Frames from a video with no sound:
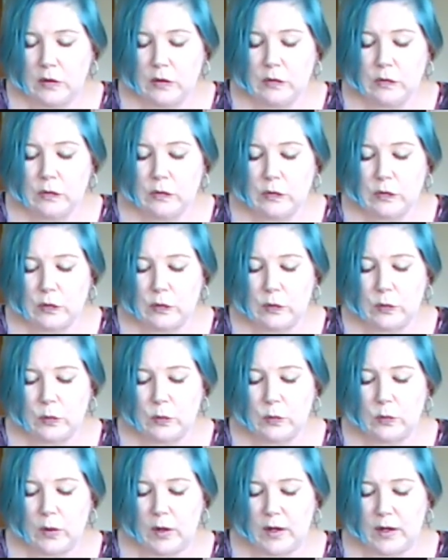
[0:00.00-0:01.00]

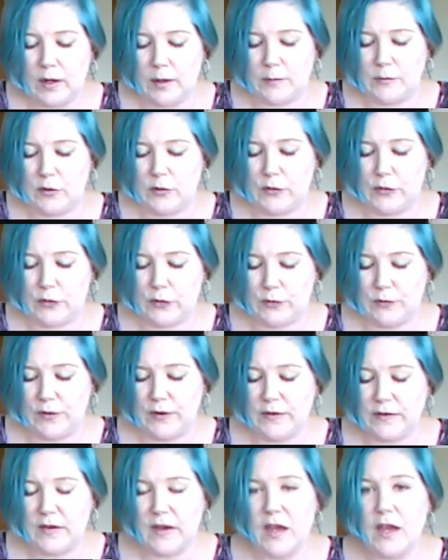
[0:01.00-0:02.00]
to your
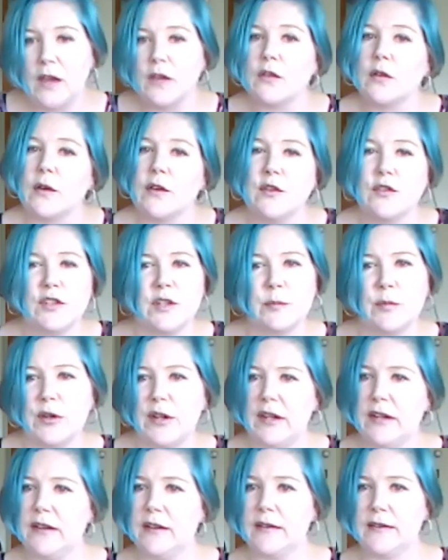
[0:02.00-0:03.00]
surface. So I usually
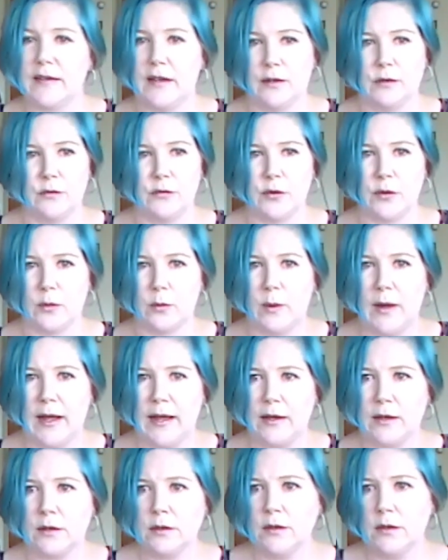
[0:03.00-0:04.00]
put it in the sun for a
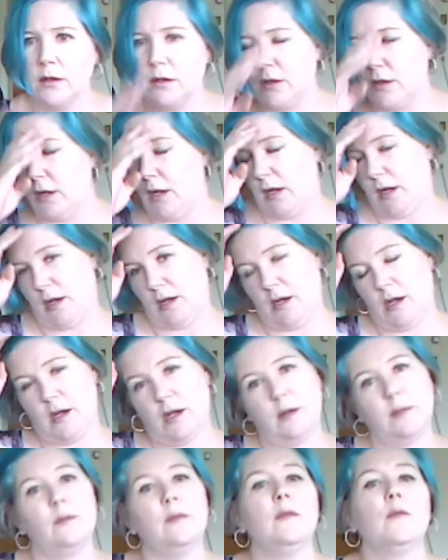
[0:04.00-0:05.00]
while
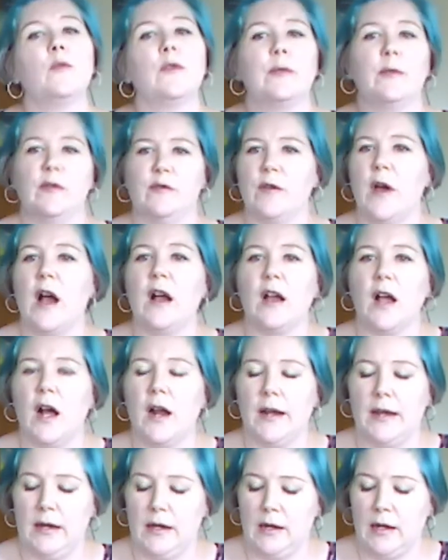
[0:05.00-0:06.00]
with the rock
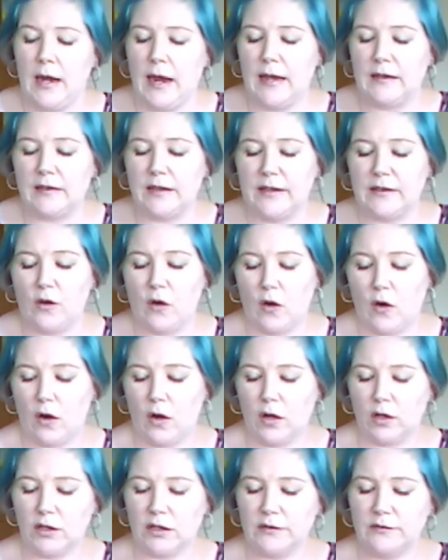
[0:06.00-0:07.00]
on it and let
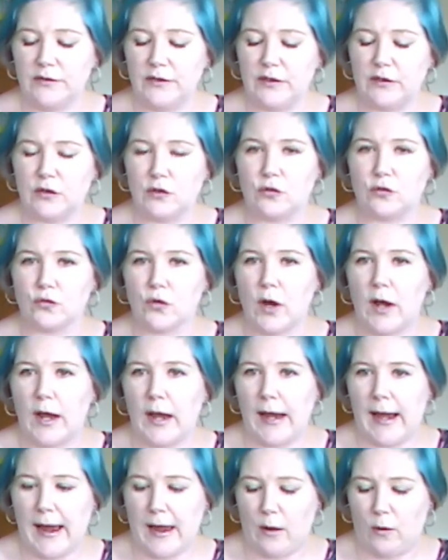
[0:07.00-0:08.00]
all of this
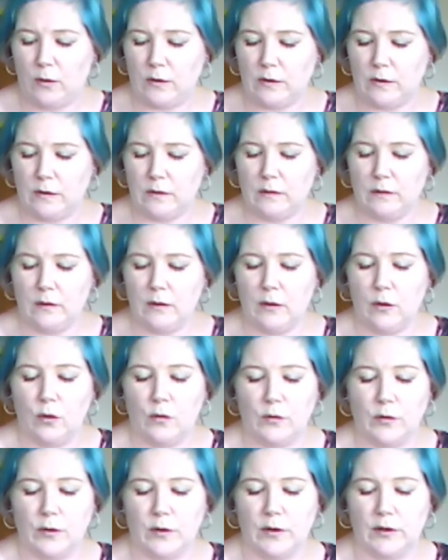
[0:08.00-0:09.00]
dry out
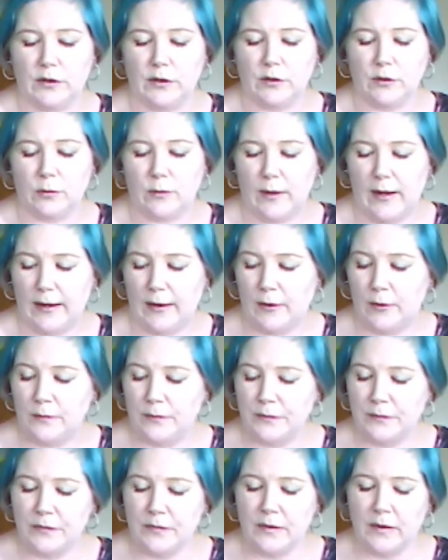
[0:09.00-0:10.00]
over a little while.
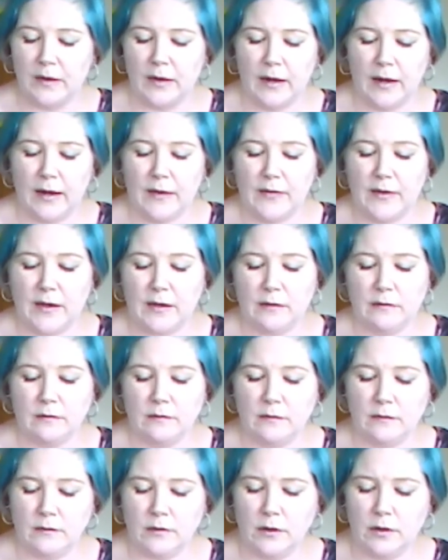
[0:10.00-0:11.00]
And then,
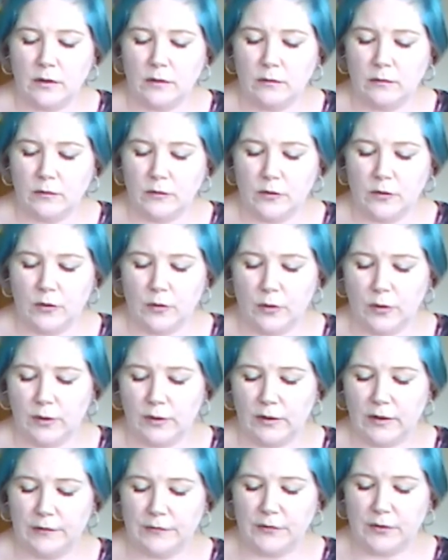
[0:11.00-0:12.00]
you know, your
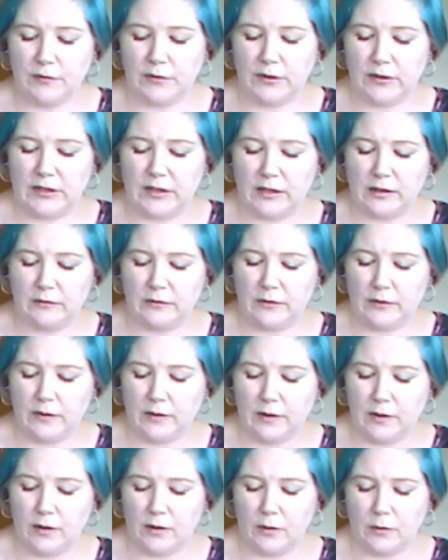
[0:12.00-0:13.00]
leftover leaves
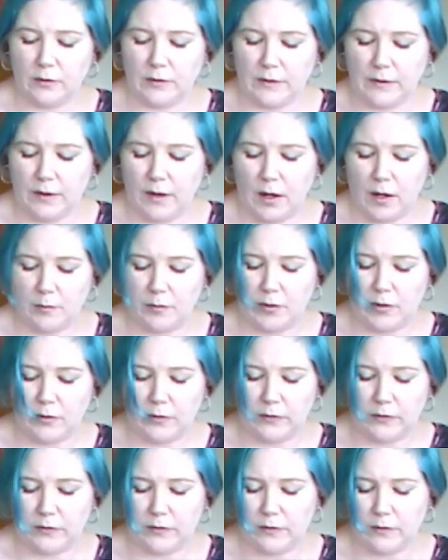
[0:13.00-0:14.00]
can go into the
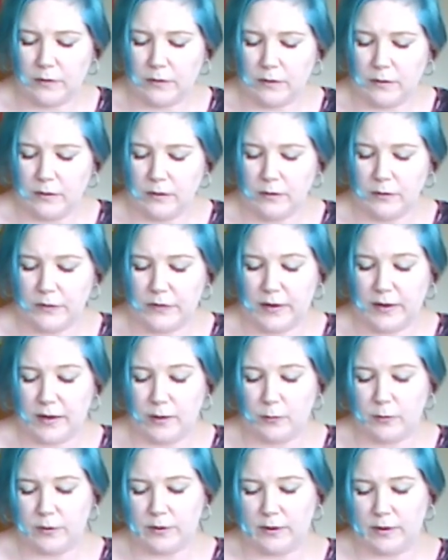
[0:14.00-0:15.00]
compost. Oh, see, I
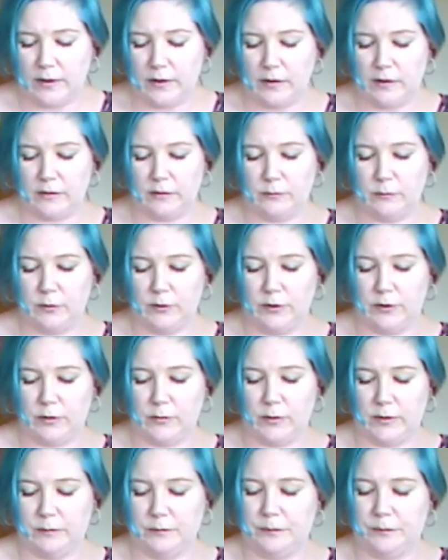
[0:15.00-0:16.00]
got one good one.